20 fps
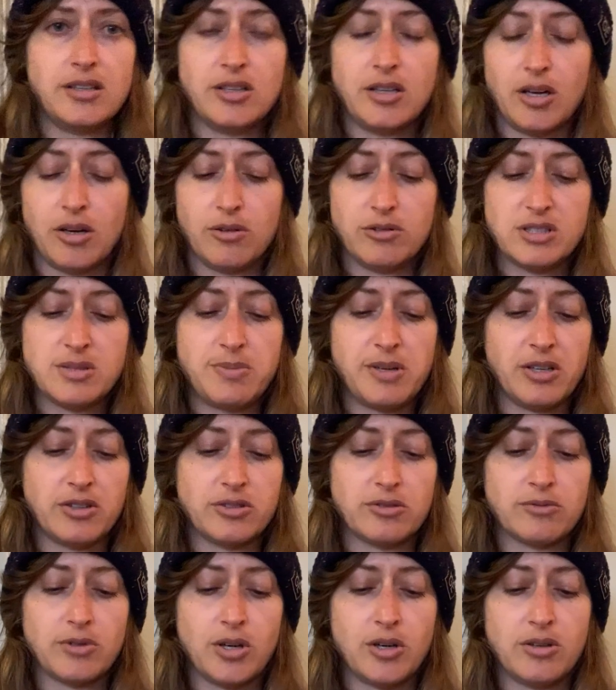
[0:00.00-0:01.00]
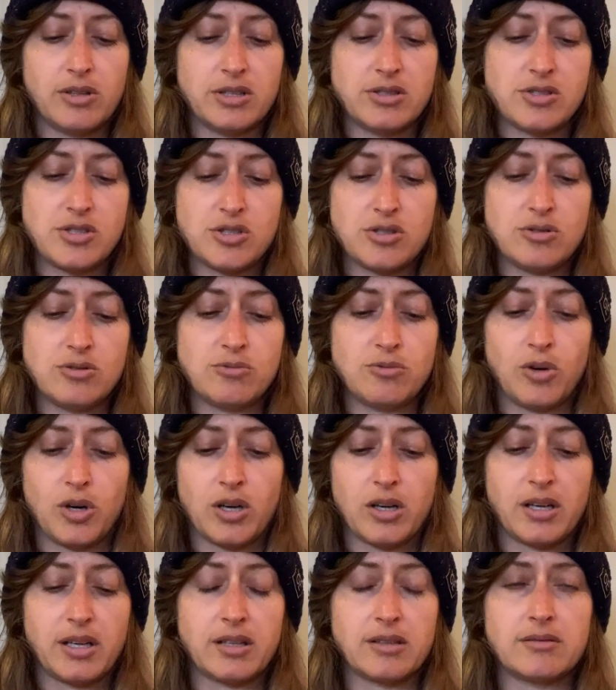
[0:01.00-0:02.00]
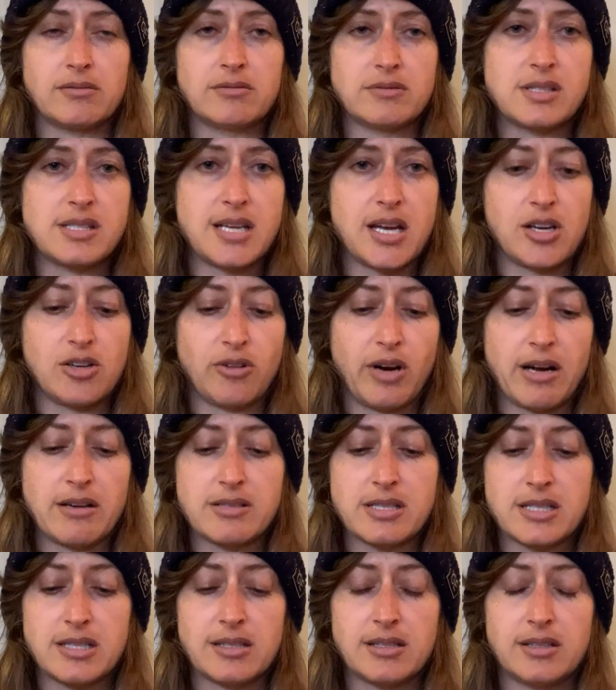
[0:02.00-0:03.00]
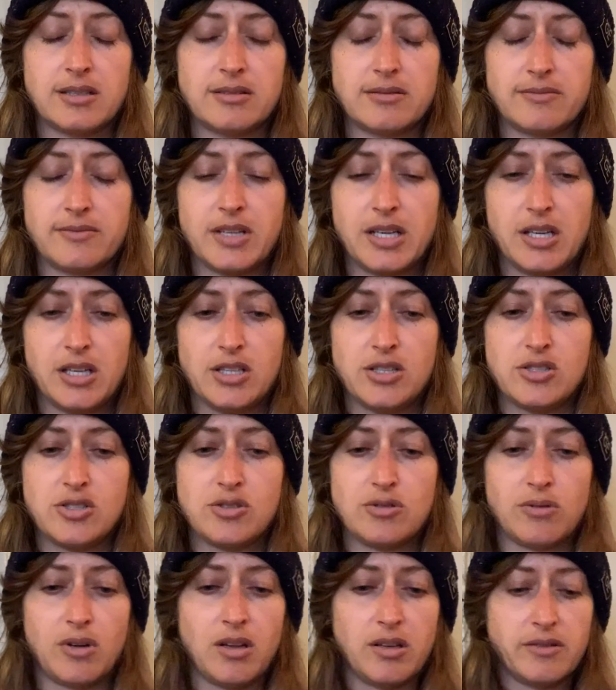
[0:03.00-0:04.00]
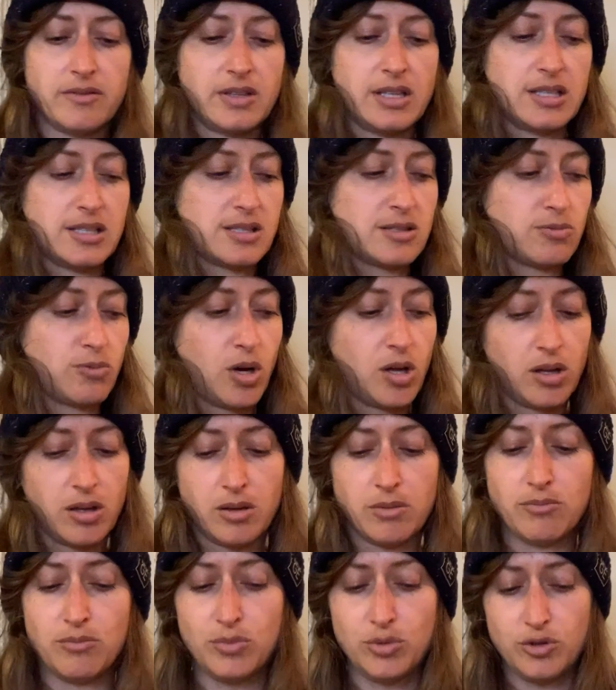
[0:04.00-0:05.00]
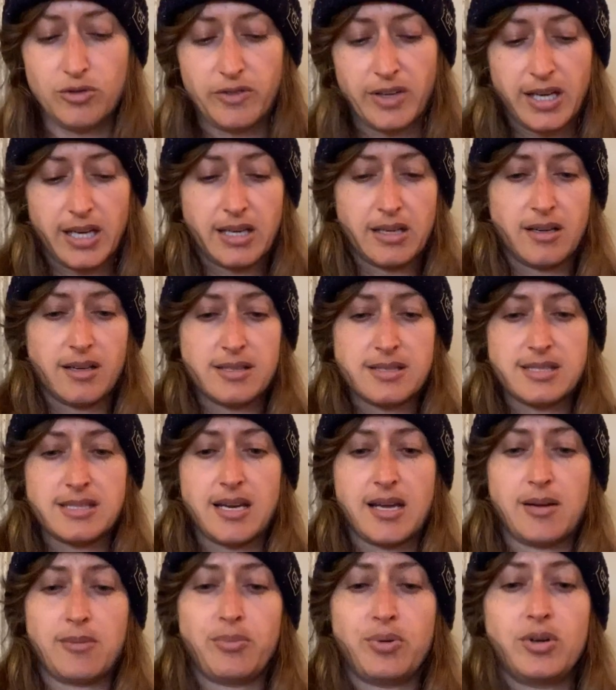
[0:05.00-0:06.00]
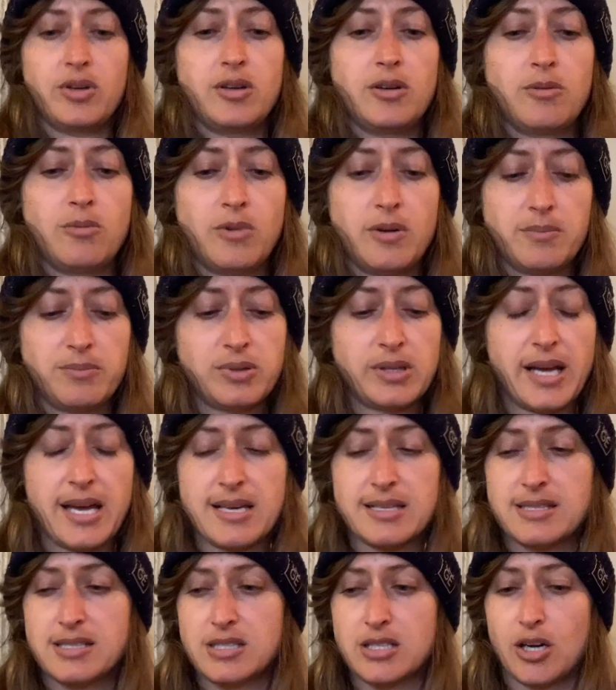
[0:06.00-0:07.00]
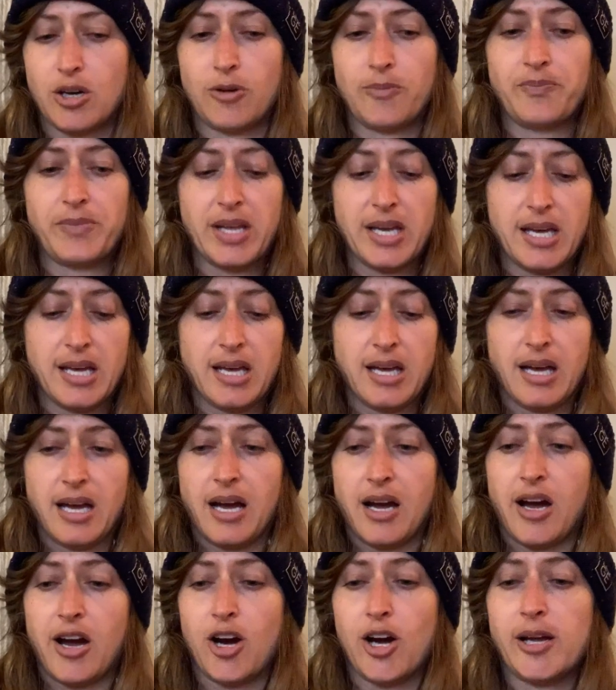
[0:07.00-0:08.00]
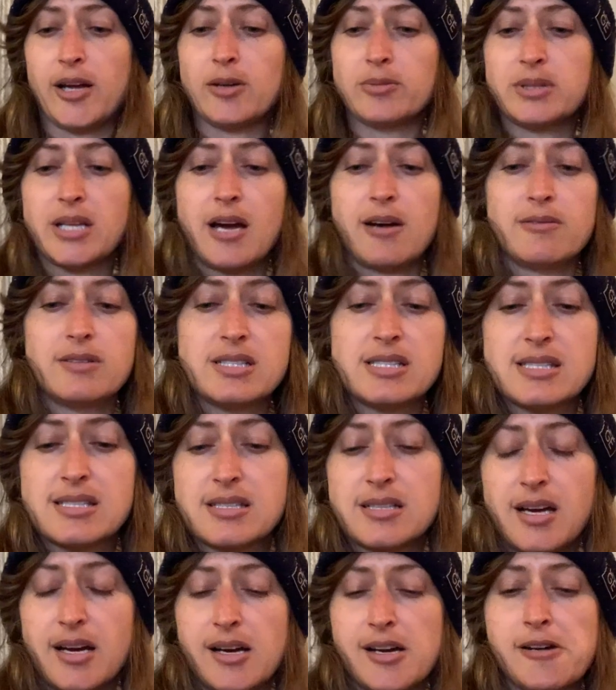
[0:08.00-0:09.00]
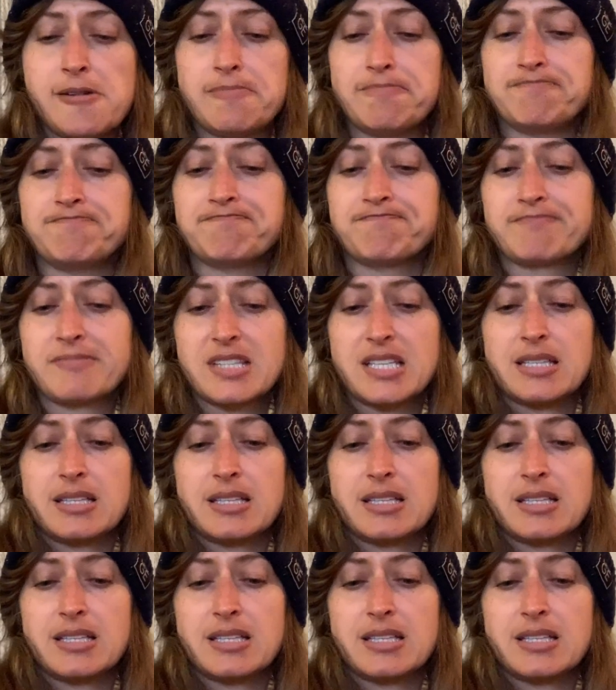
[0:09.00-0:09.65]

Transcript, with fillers: you know, to be on the road and do work and stay grounded and do all of this while moving and not staying put in one place. So I hope that was um,